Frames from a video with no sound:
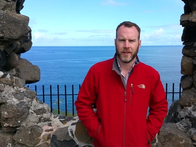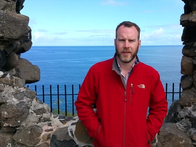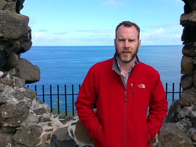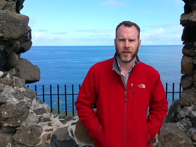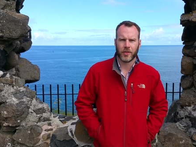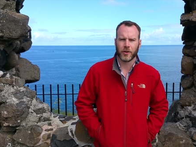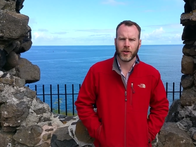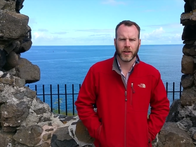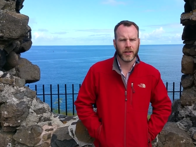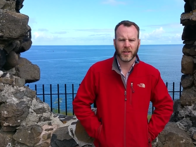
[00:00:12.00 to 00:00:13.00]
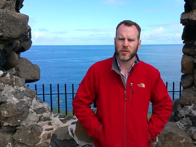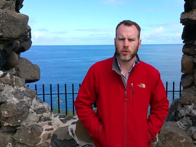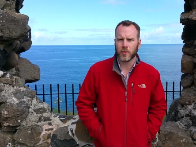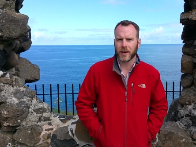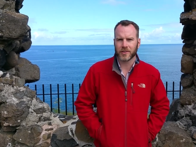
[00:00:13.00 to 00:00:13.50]
uh,
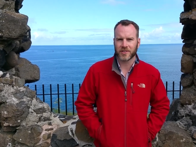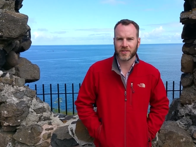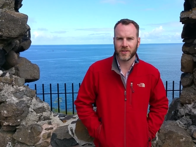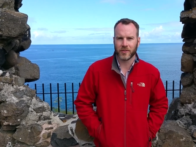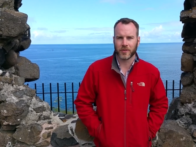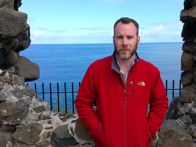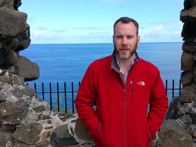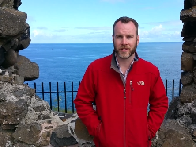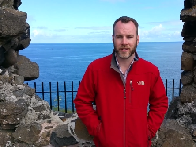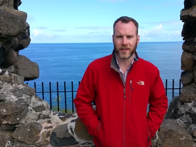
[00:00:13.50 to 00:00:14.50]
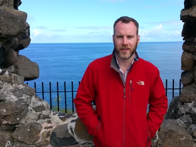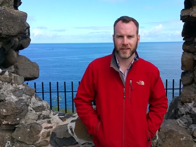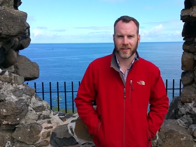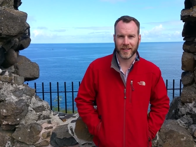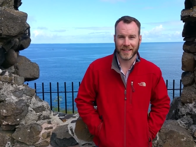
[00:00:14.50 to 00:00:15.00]
32 miles or so from Londonderry
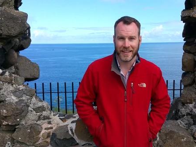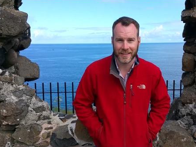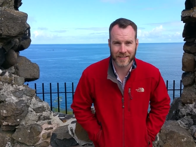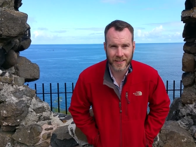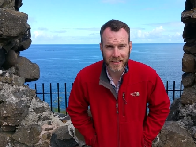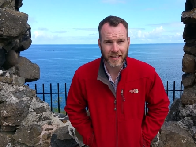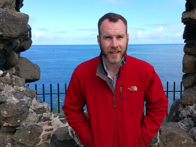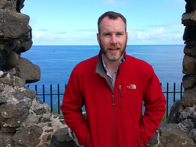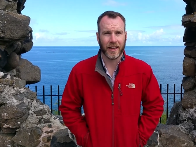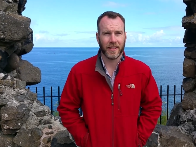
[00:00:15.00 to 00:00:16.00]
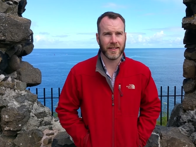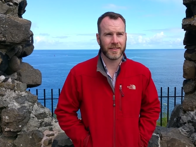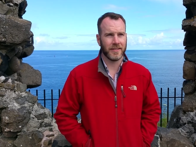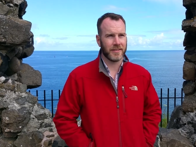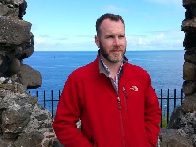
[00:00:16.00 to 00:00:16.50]
to the east, and
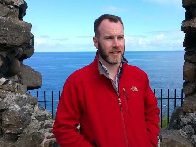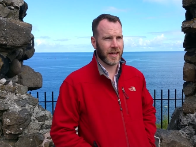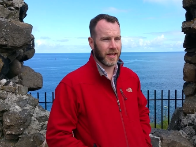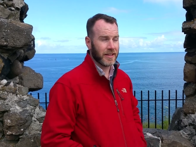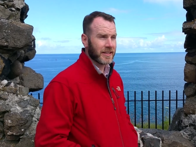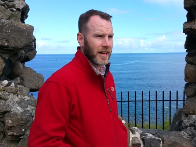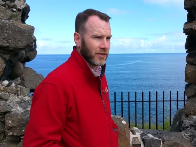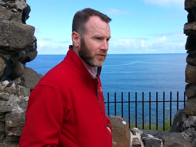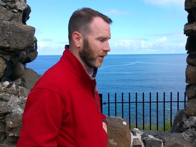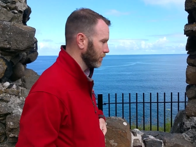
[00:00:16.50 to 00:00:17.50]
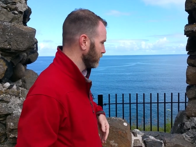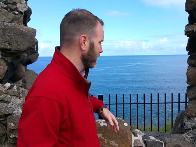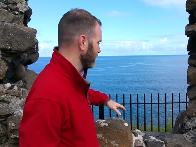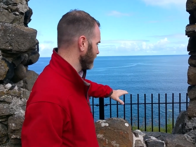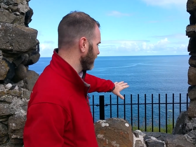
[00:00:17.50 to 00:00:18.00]
this is ca this castle is famous
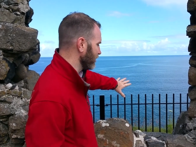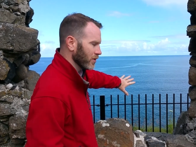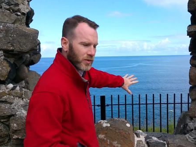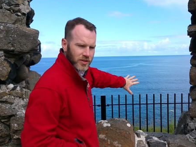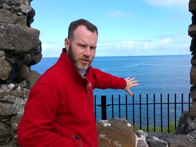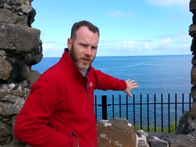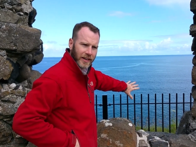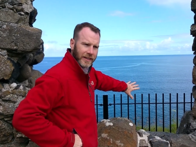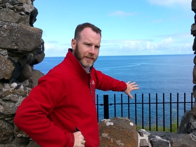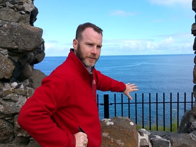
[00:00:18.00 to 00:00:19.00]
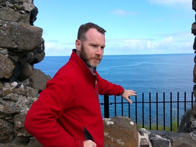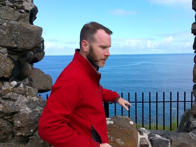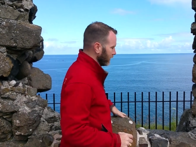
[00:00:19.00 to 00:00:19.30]
because the kitchen, which stood right here,